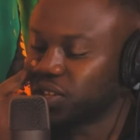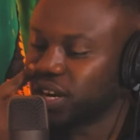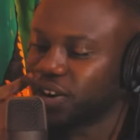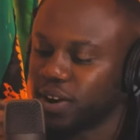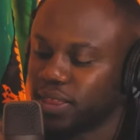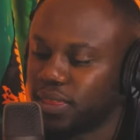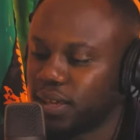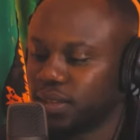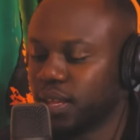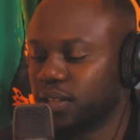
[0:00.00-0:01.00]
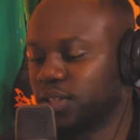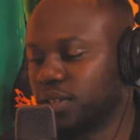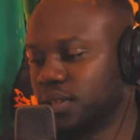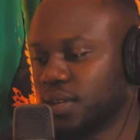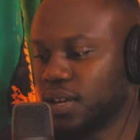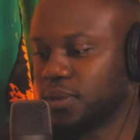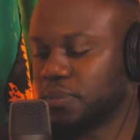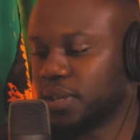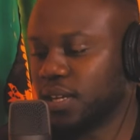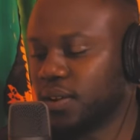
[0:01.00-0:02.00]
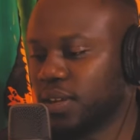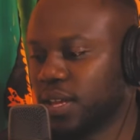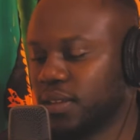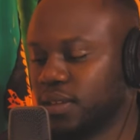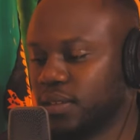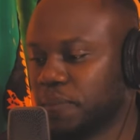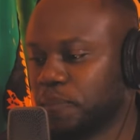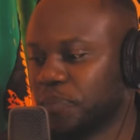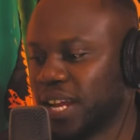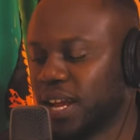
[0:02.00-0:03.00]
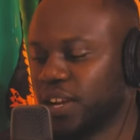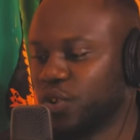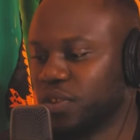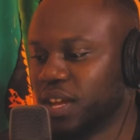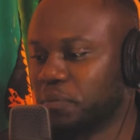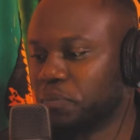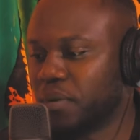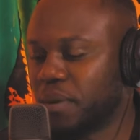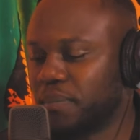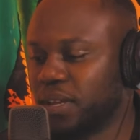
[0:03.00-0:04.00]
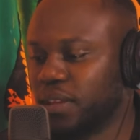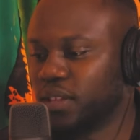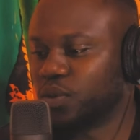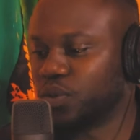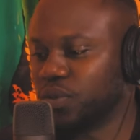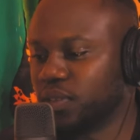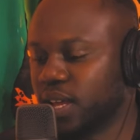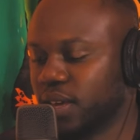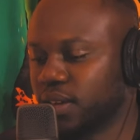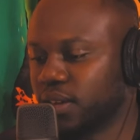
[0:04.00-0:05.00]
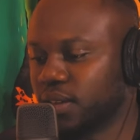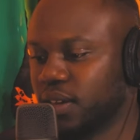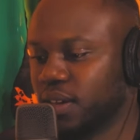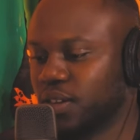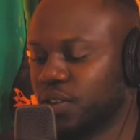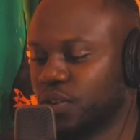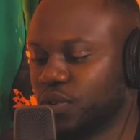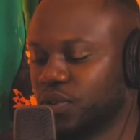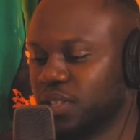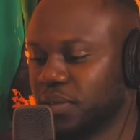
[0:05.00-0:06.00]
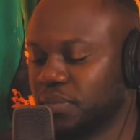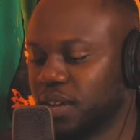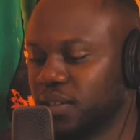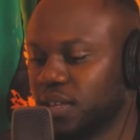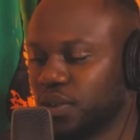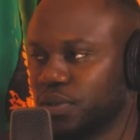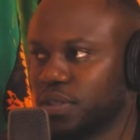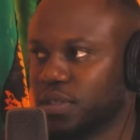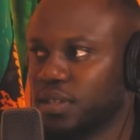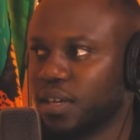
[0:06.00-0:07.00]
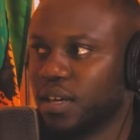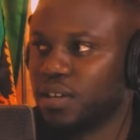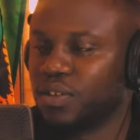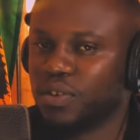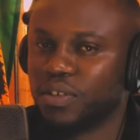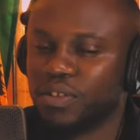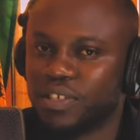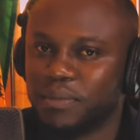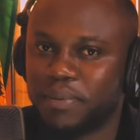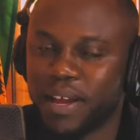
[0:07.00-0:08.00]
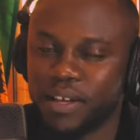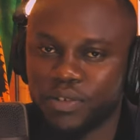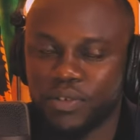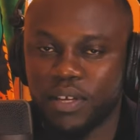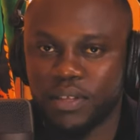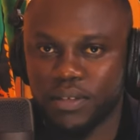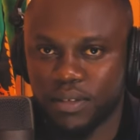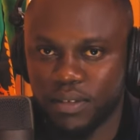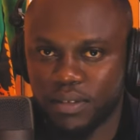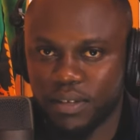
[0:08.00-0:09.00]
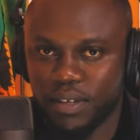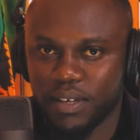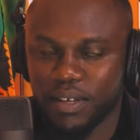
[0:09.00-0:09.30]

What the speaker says: it's not a great thing that she's speaking out like this. And I know that probably this was like, you know, because sometimes you didn't plan to say these things.